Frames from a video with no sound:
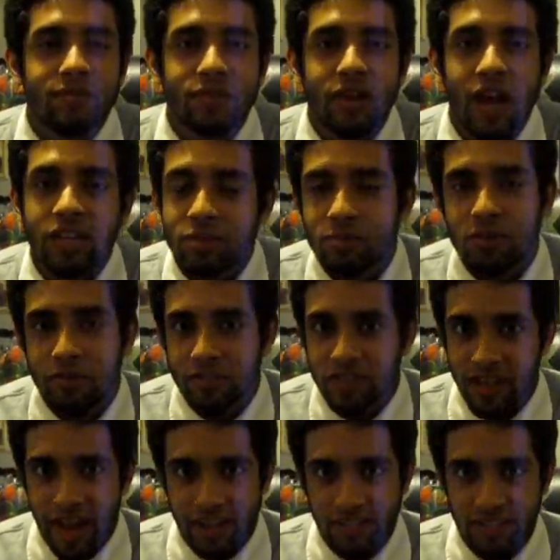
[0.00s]
Customer service
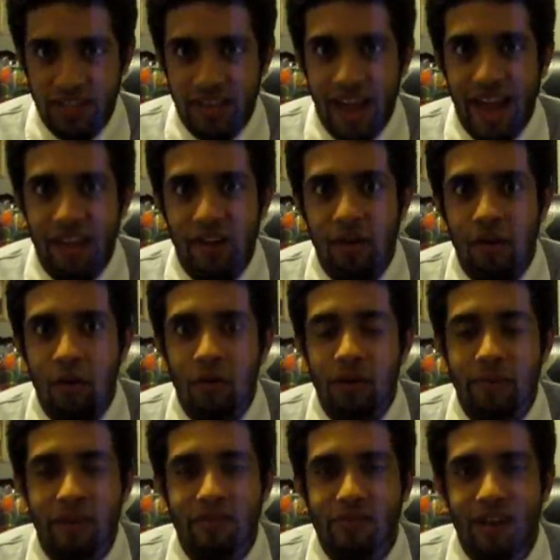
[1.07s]
is excellent. I know one
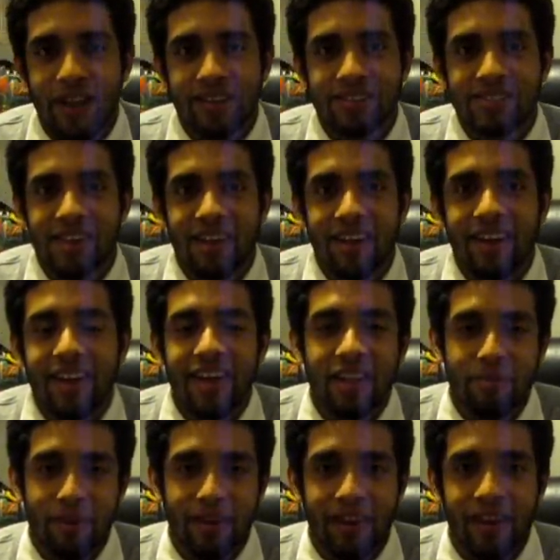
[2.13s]
of my friends,
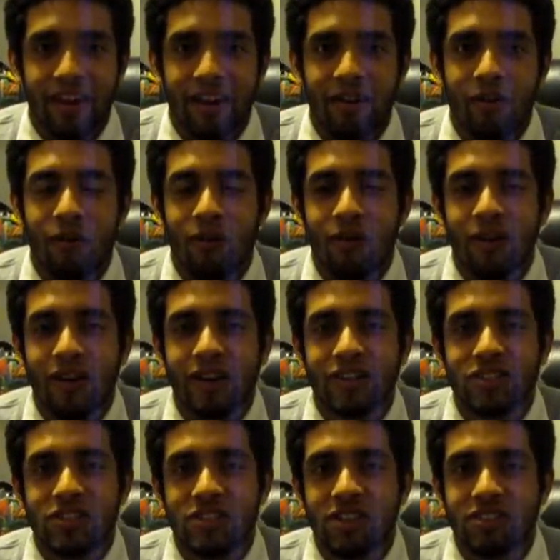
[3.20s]
Wikipedia, or
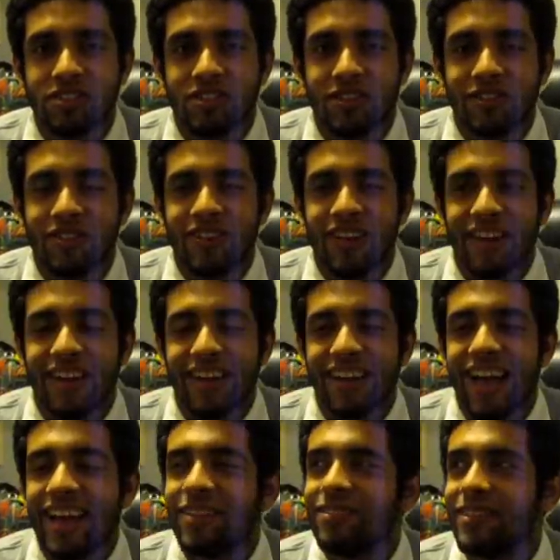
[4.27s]
she's also
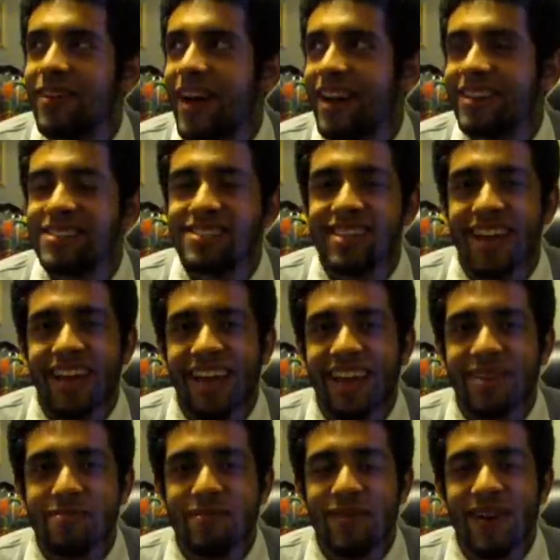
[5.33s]
I don't know how to say
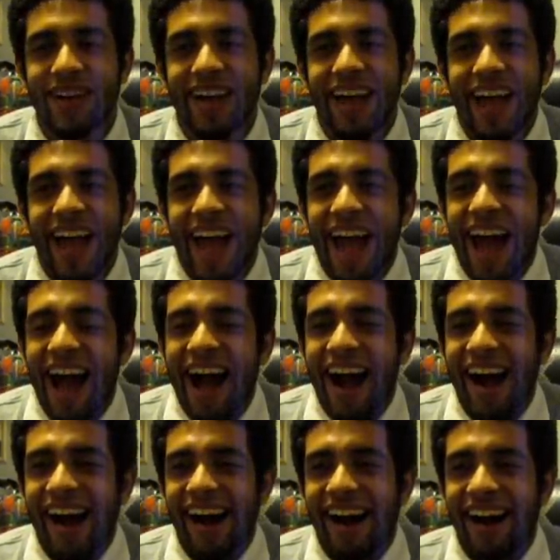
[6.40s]
it, but
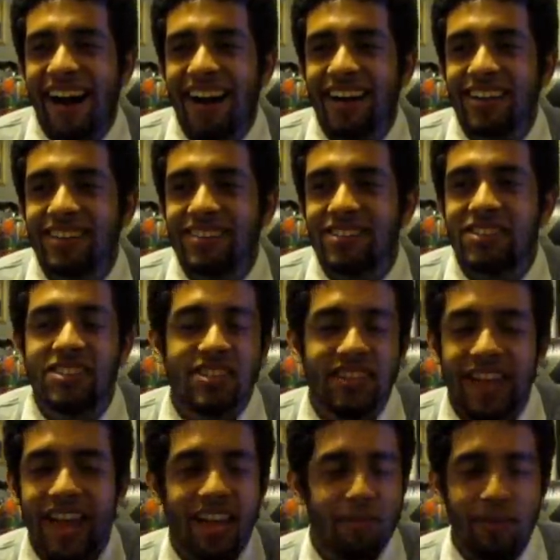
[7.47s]

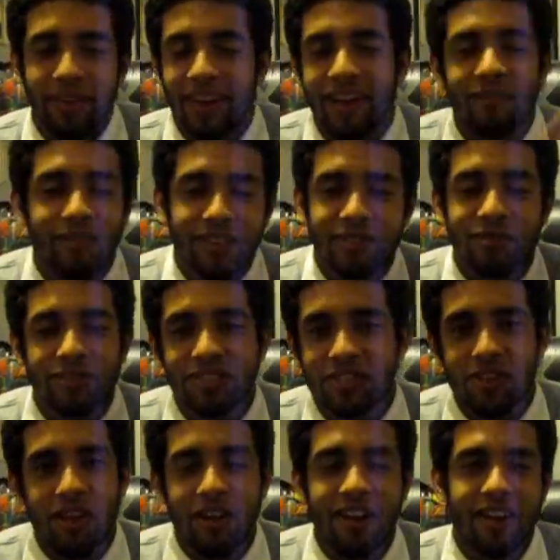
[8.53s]
Wikipedia. Well, let's
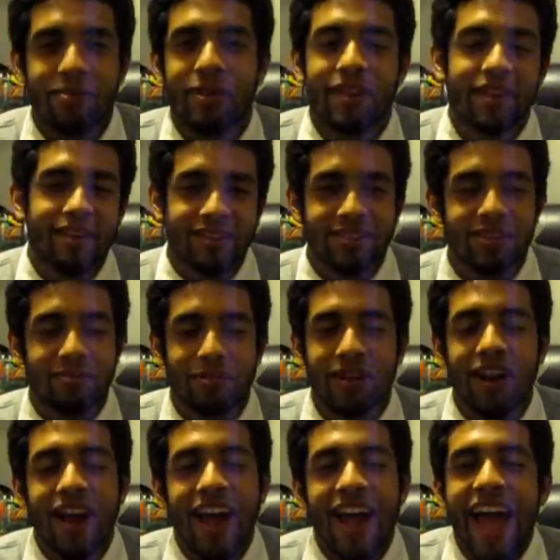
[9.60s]
just call her Wikipedia on
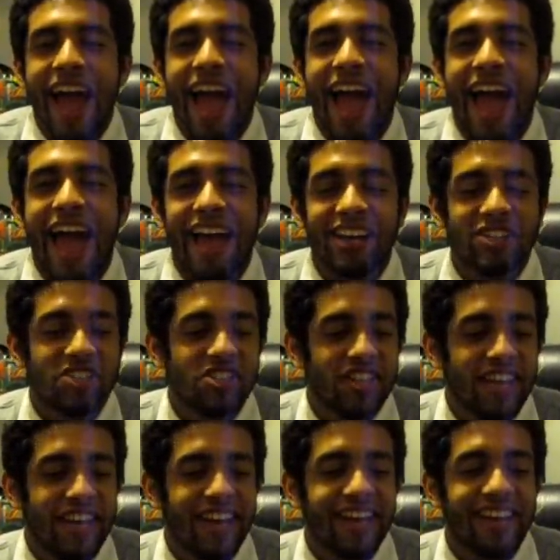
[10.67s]
Tumblr. And
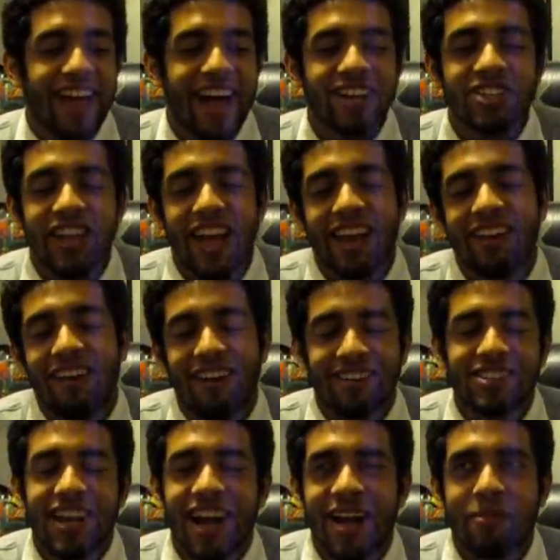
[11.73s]
she actually had a
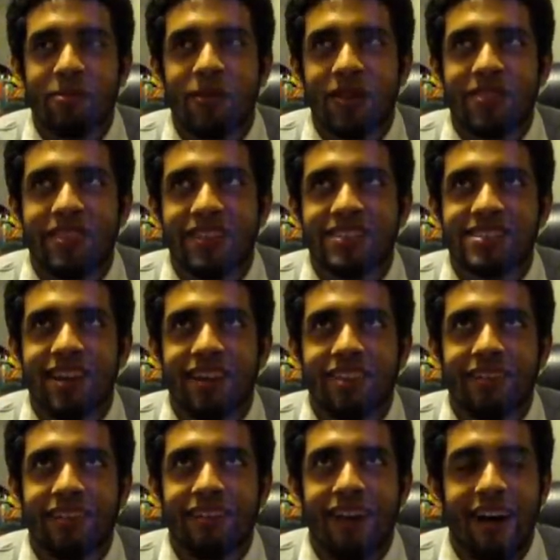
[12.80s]
hard time with this
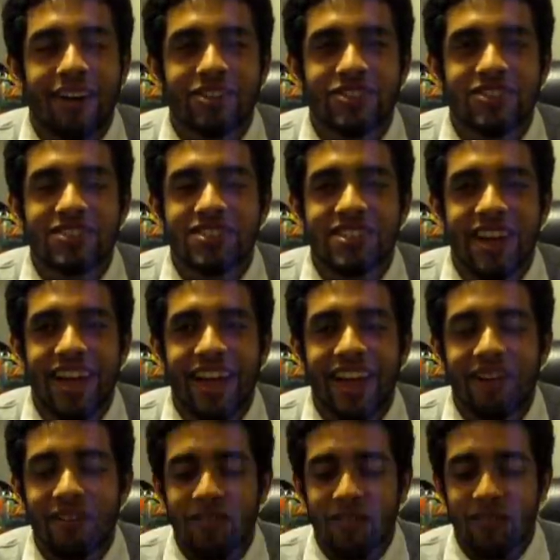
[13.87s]
other auction
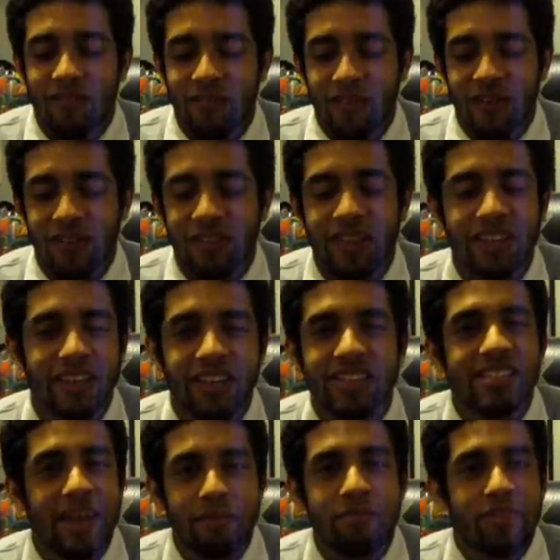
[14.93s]
site. Well, they did the
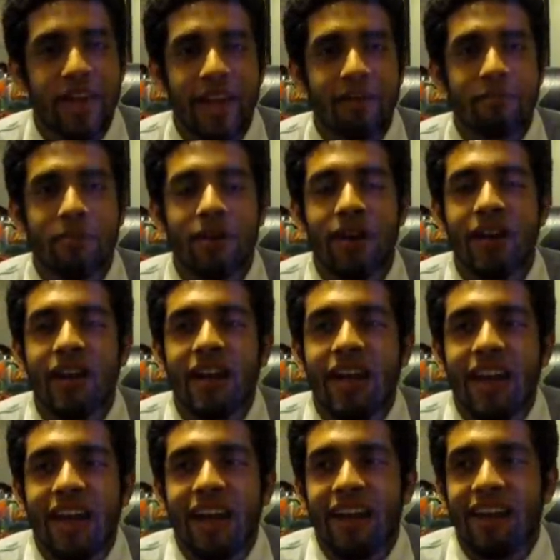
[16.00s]
same thing, but
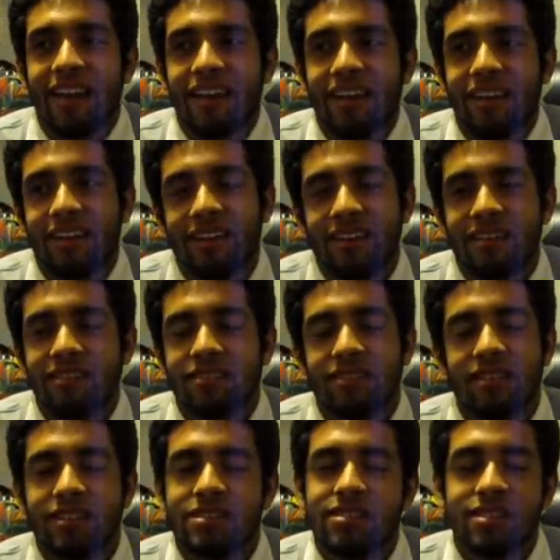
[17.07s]

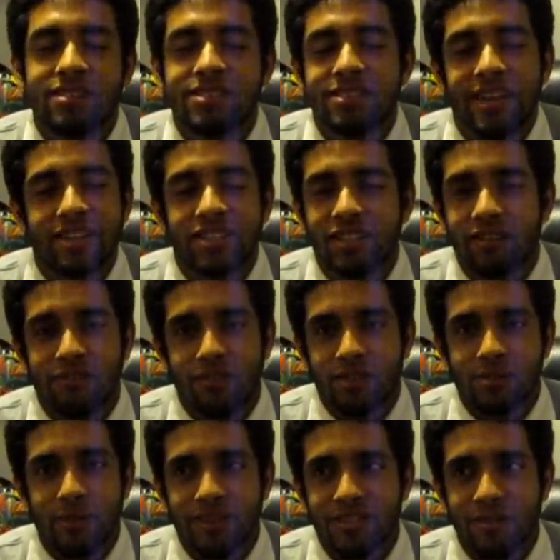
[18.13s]
it looks sketchy in the
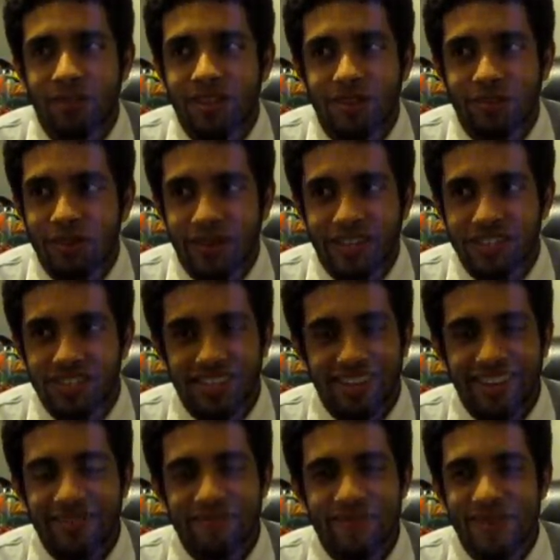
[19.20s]
first place. I really don't know why she did
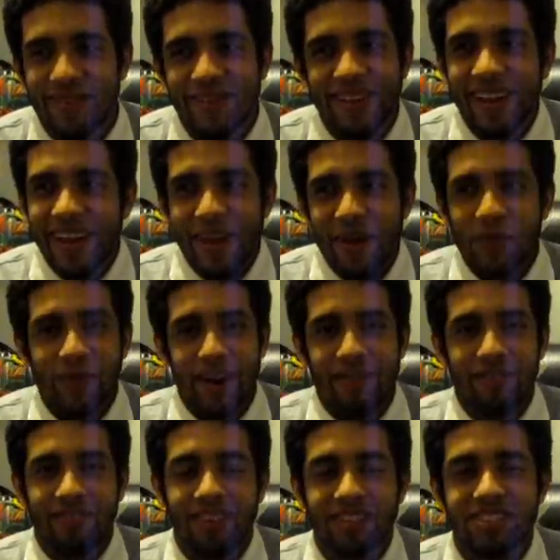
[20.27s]
it, but
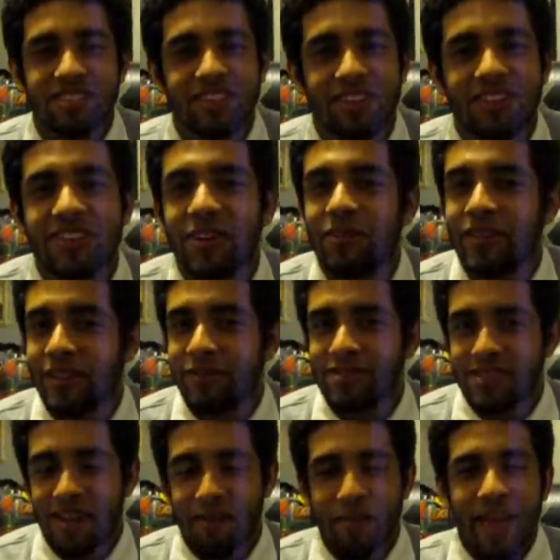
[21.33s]
whatever. Lesson learned. Don't
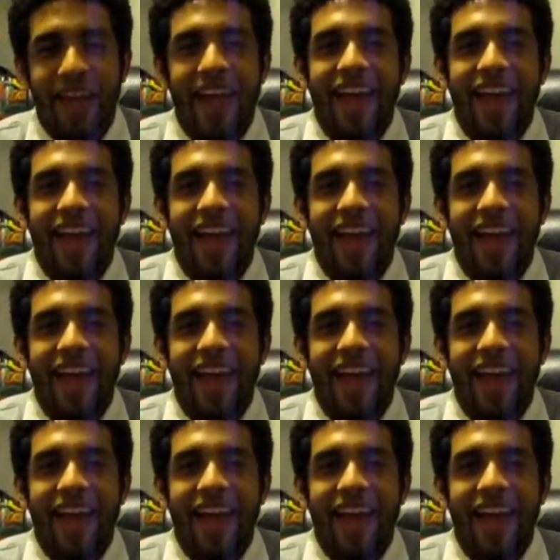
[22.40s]
use them.